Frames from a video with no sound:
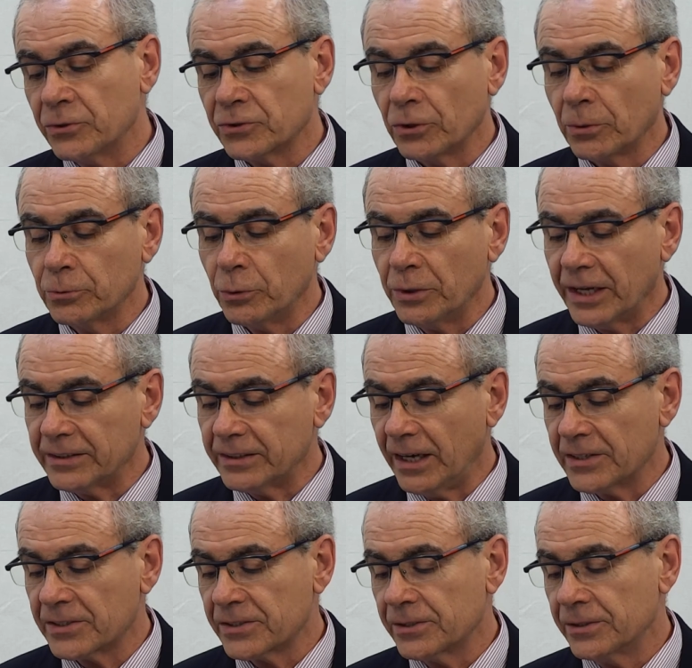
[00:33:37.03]
You stop doing a
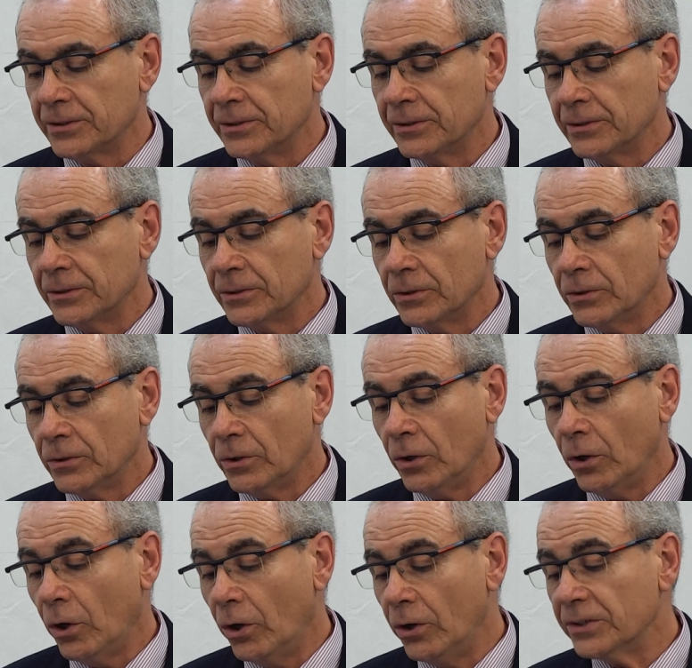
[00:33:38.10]
task.
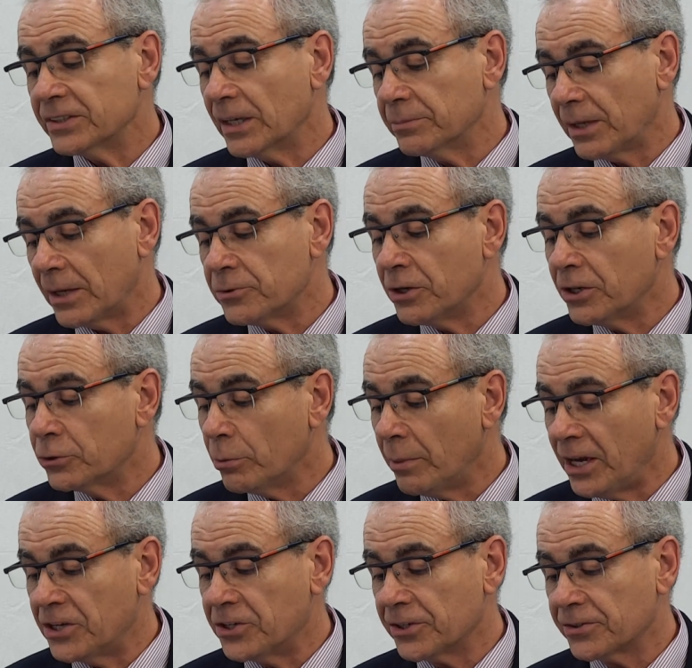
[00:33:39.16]
Or sometimes you need to
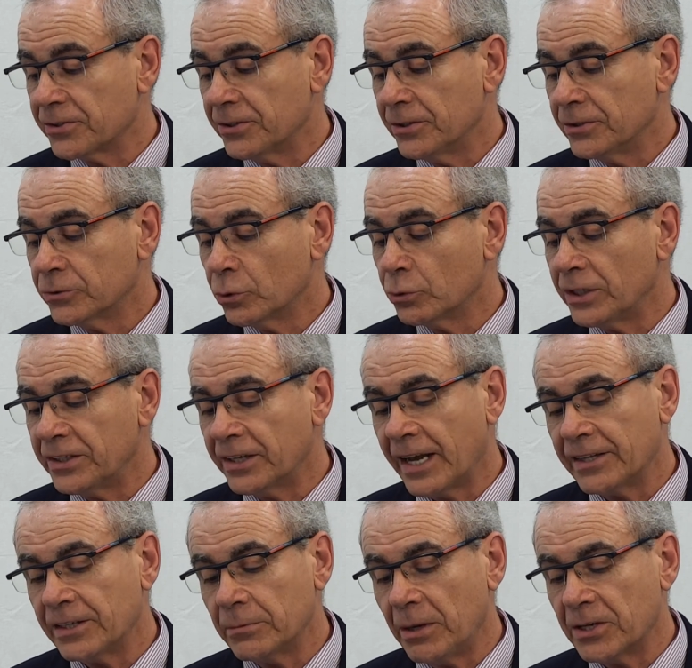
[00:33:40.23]
manage it through
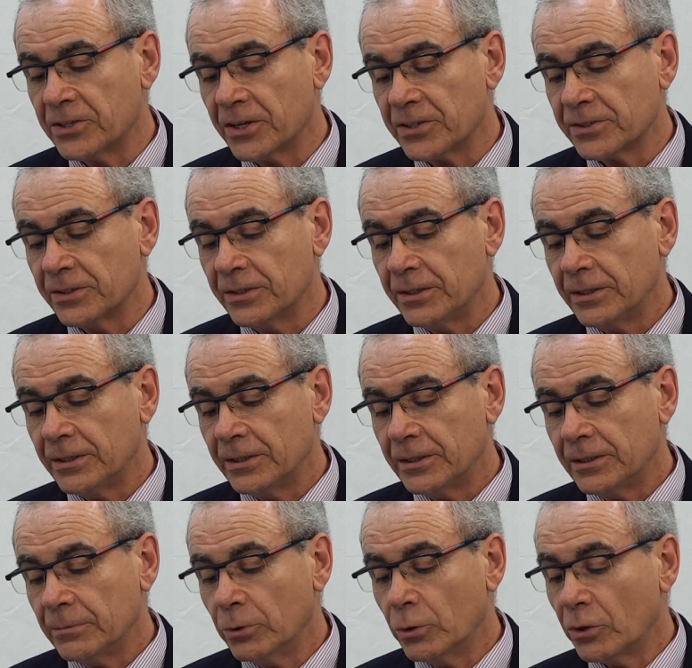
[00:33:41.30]
dedicated measures
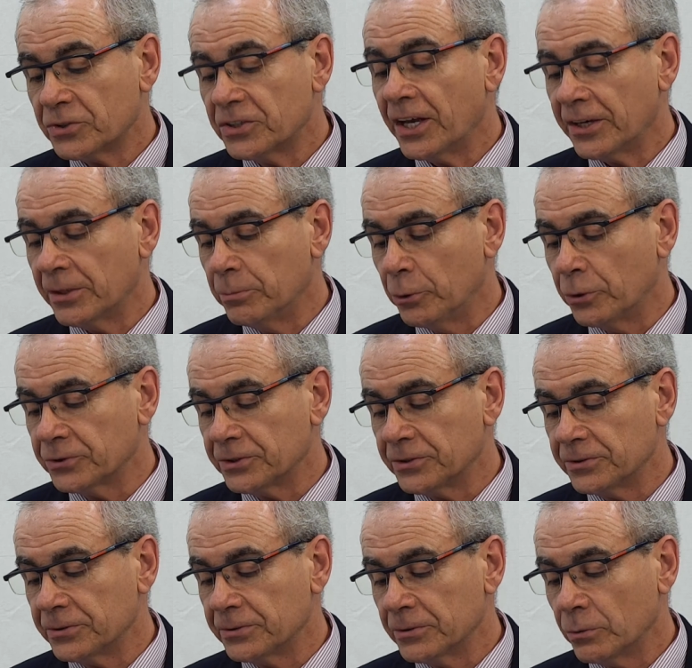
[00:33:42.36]
because they are
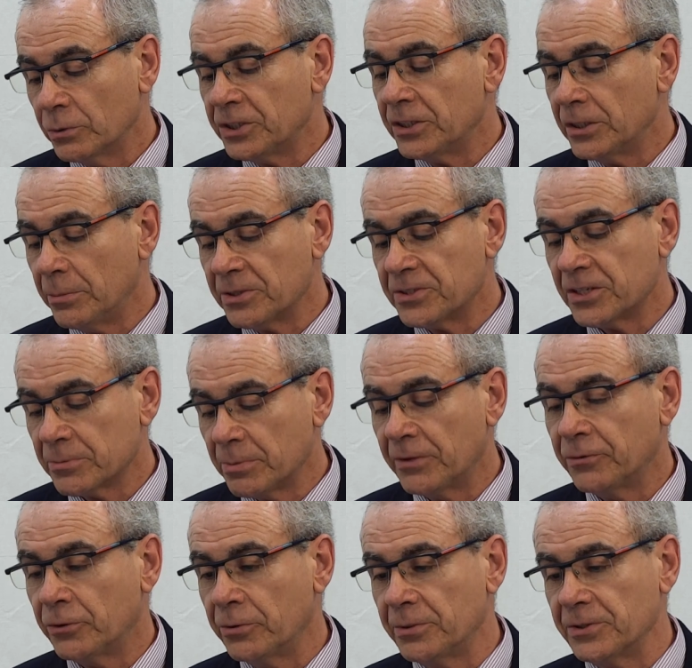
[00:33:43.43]
important within the business
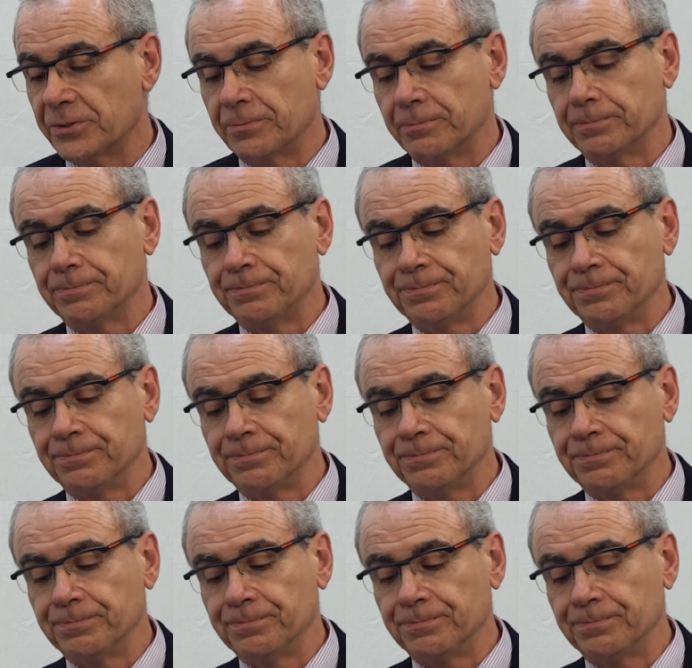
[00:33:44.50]
performance.